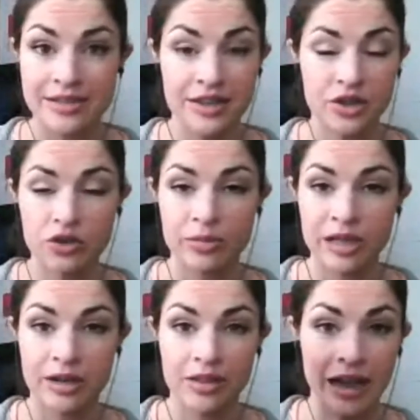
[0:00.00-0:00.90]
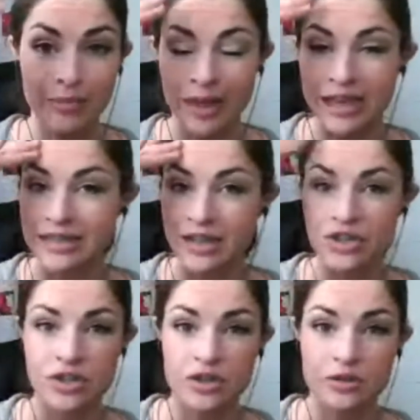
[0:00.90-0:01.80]
as the human like pay
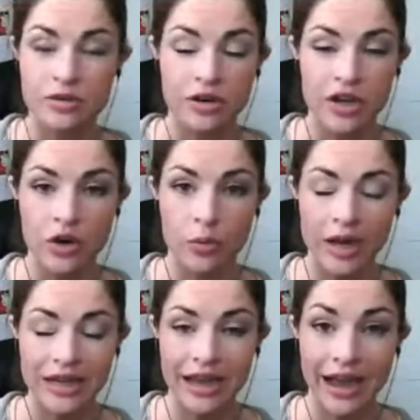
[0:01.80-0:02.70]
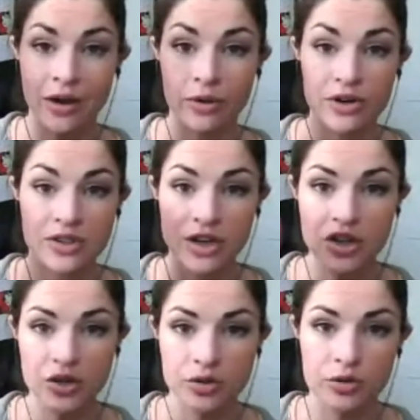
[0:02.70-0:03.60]
attention to during your waking hours
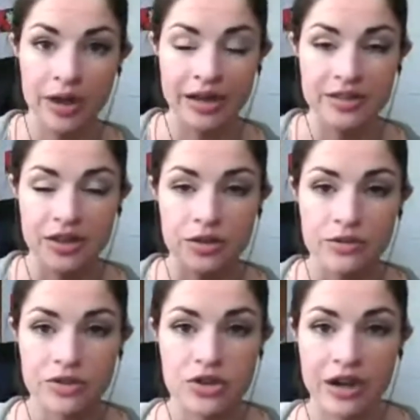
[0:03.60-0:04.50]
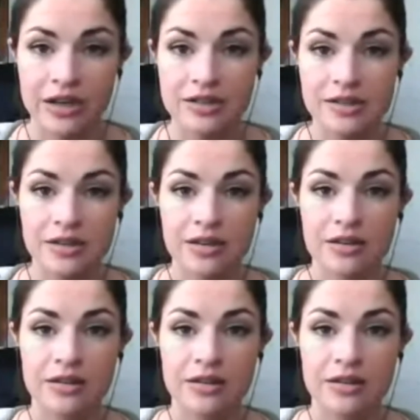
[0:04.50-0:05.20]
and you execute the trades?